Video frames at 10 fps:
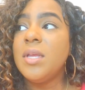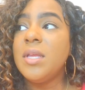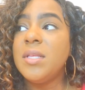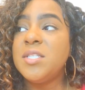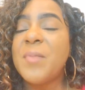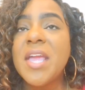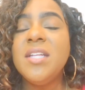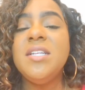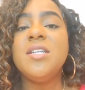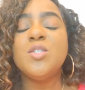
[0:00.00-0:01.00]
Spike
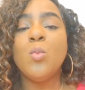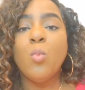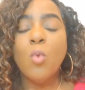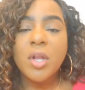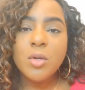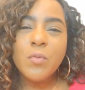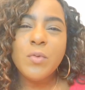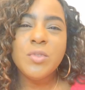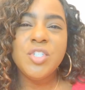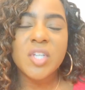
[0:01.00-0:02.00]
Lee does a
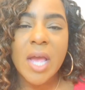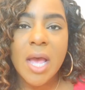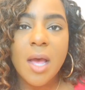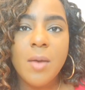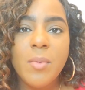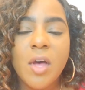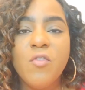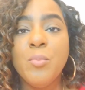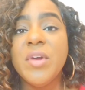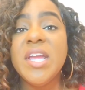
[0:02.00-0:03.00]
wonderful job
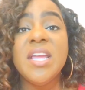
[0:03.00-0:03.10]
of bringing